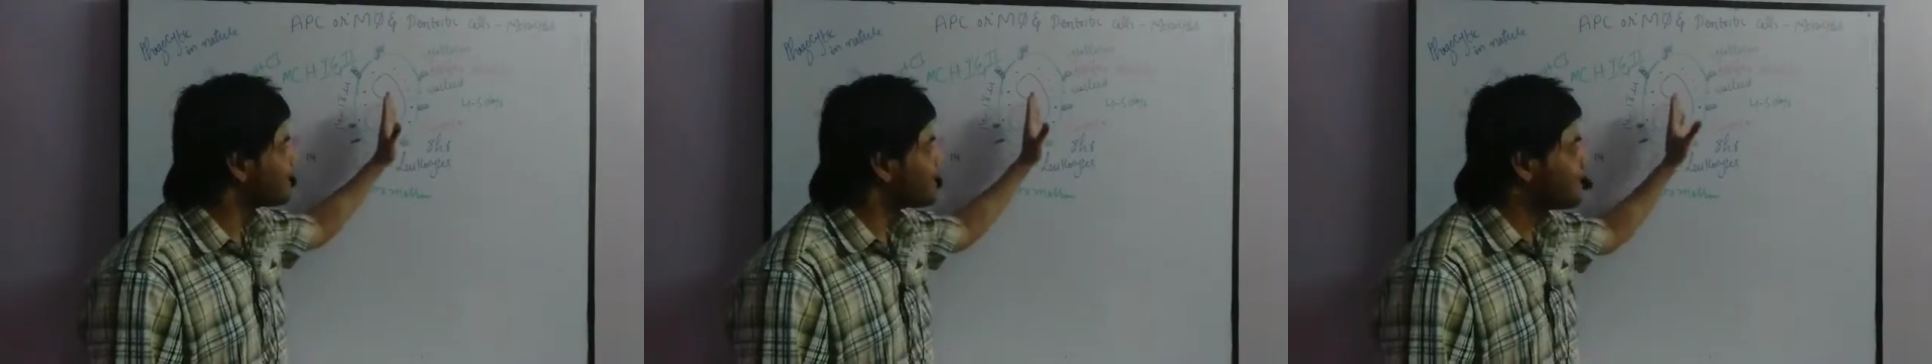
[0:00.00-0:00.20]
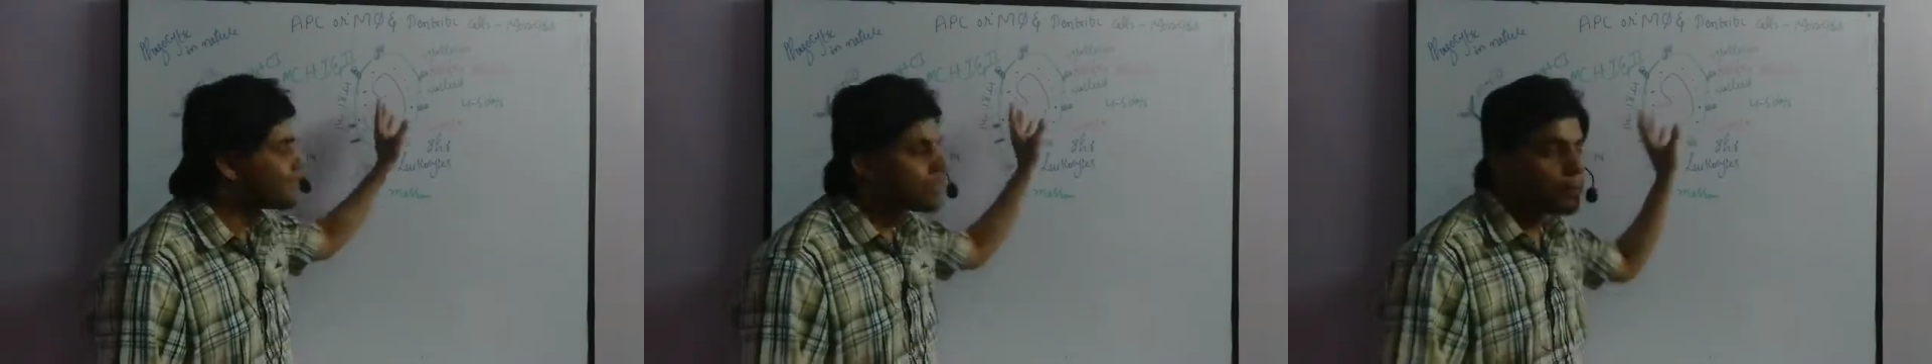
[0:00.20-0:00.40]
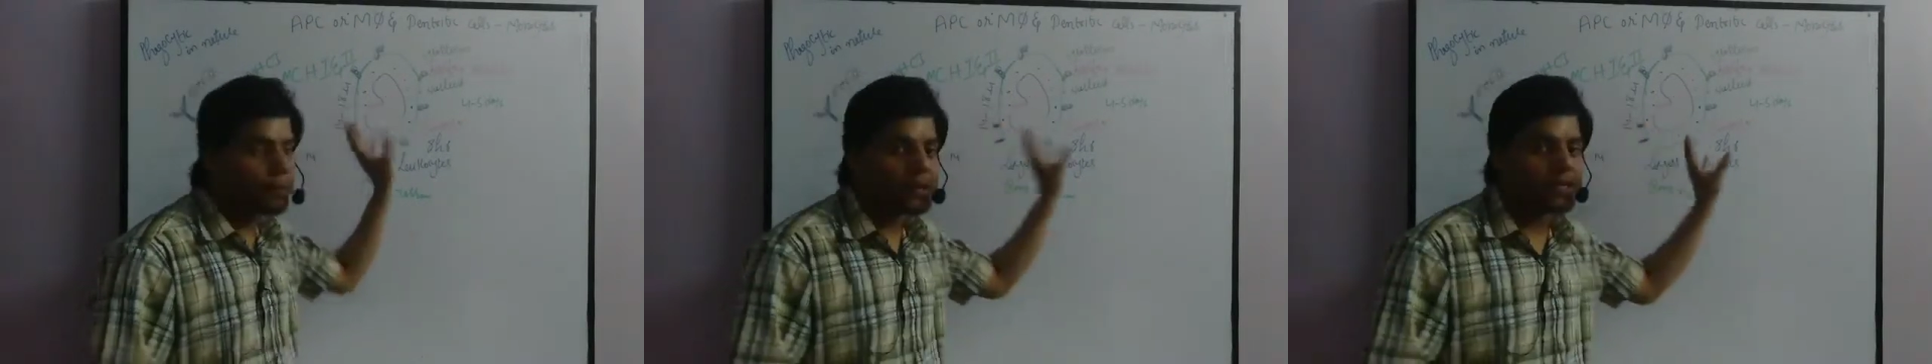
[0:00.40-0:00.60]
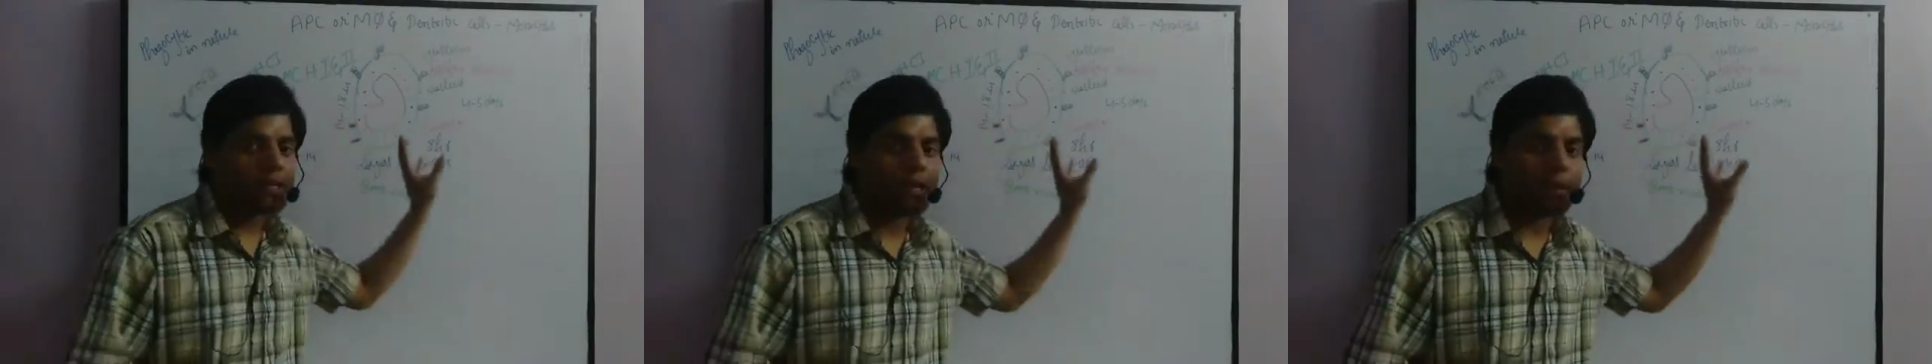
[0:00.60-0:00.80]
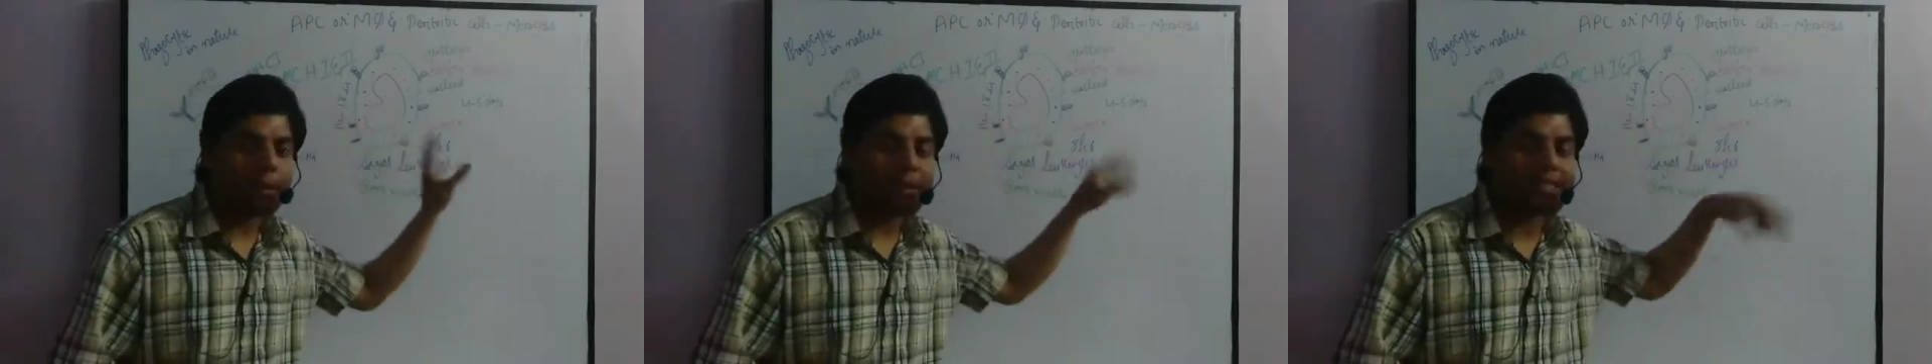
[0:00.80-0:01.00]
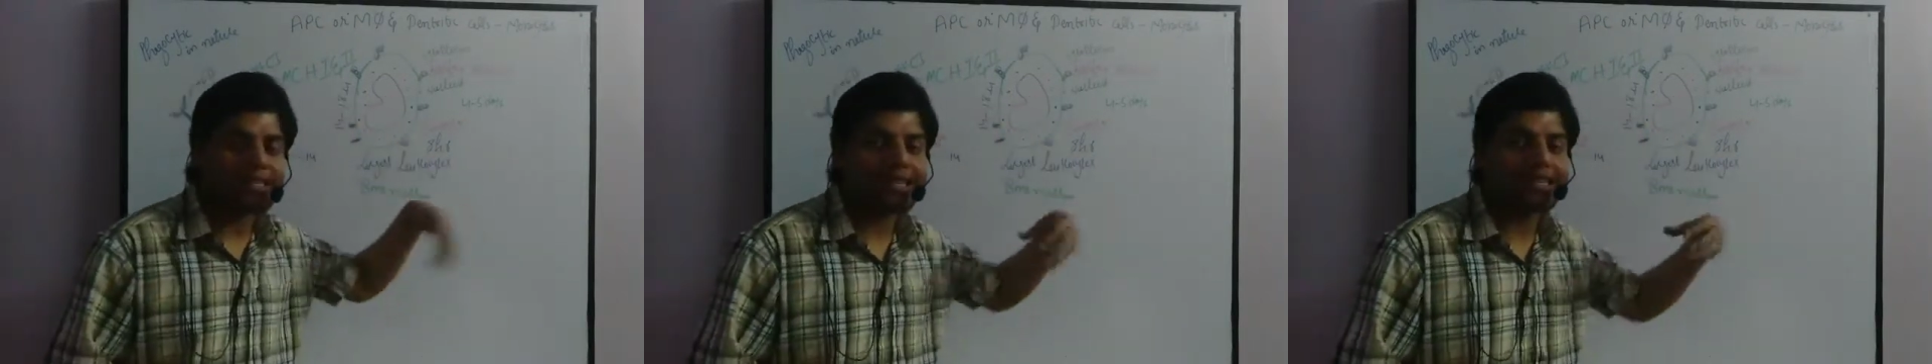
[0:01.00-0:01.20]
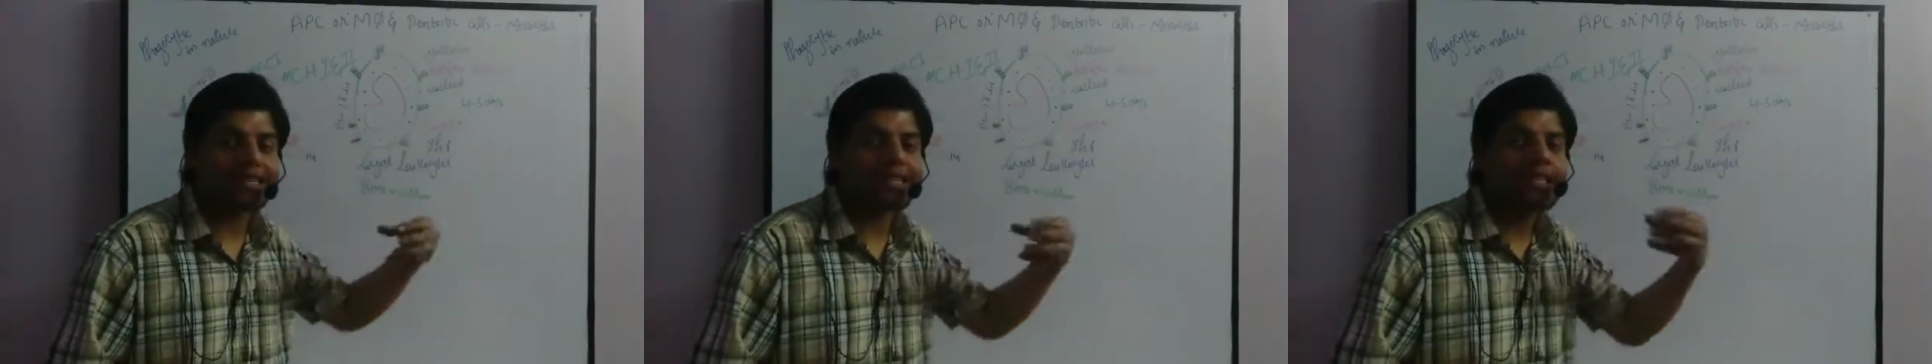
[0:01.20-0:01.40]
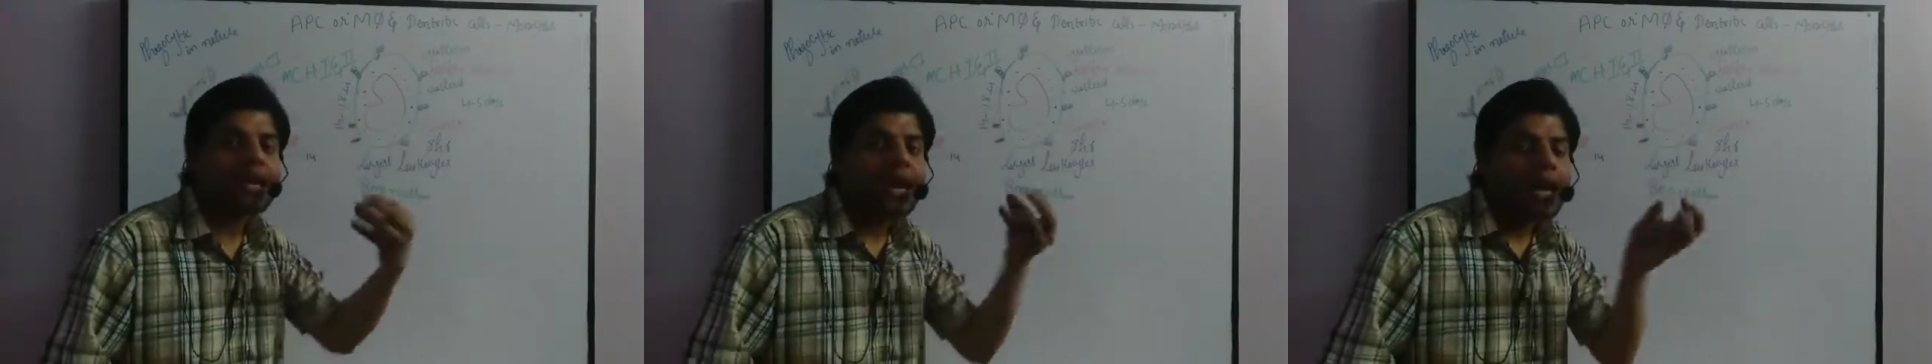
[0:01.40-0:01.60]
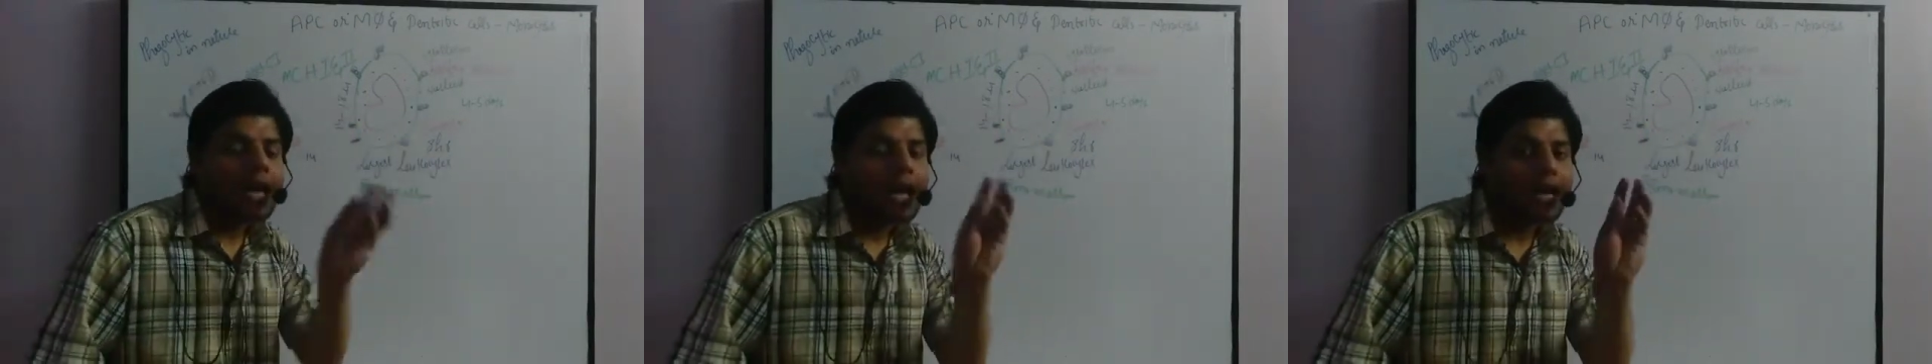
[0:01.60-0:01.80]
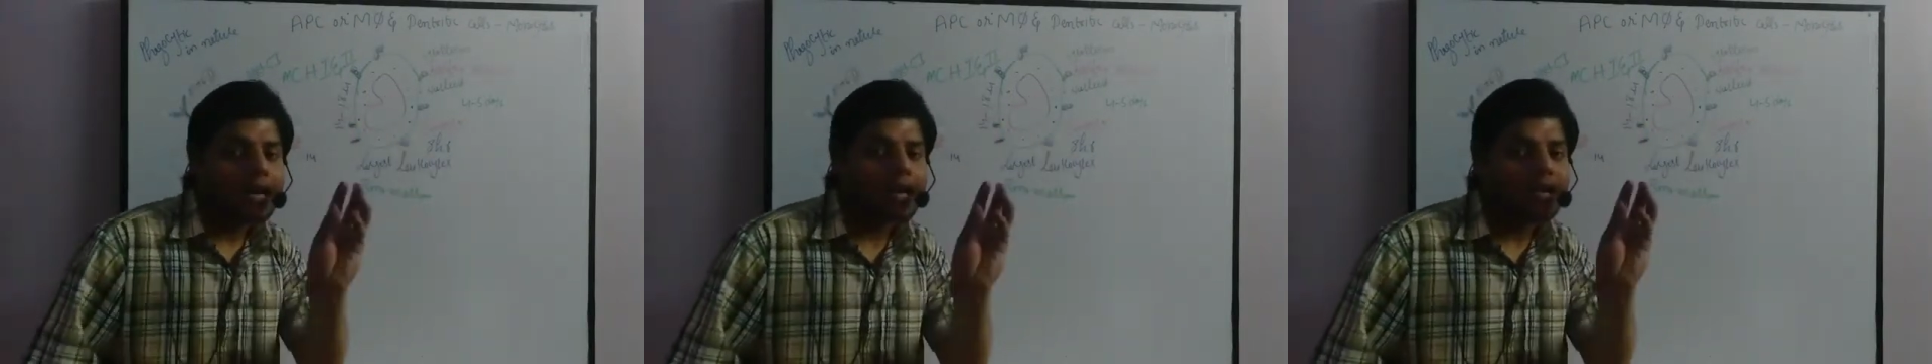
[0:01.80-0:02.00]
cell is presenting
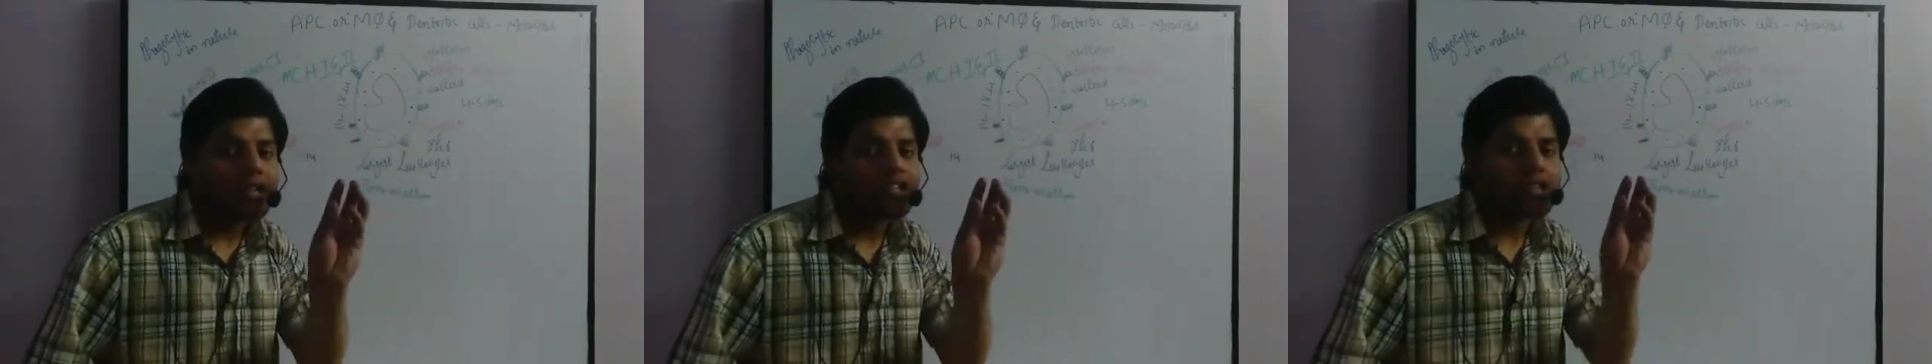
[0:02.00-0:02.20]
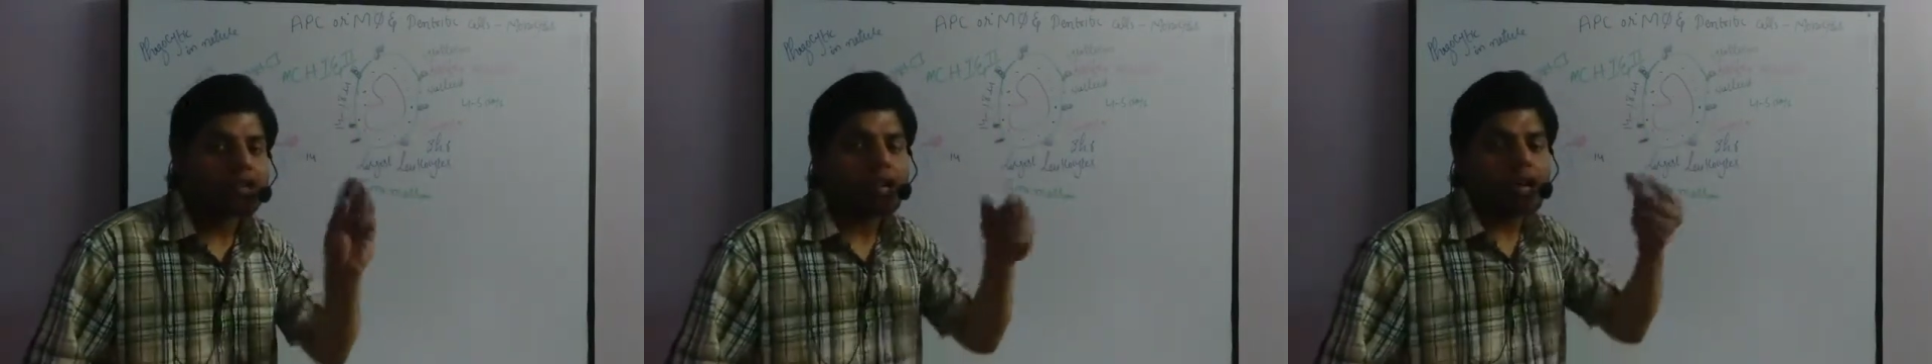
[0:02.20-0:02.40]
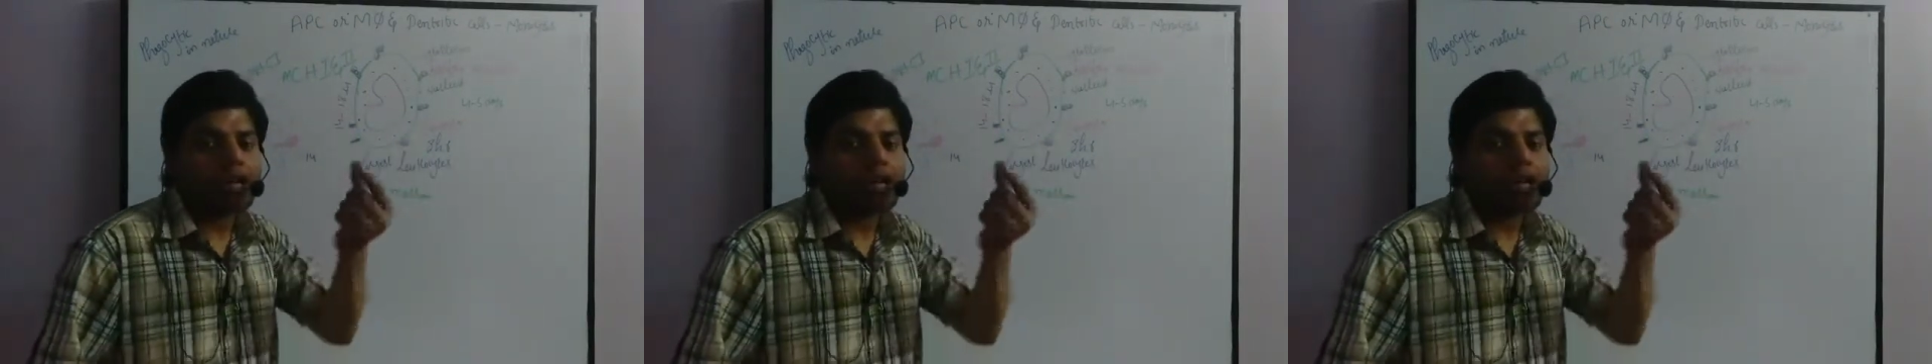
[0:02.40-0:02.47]
an antigen,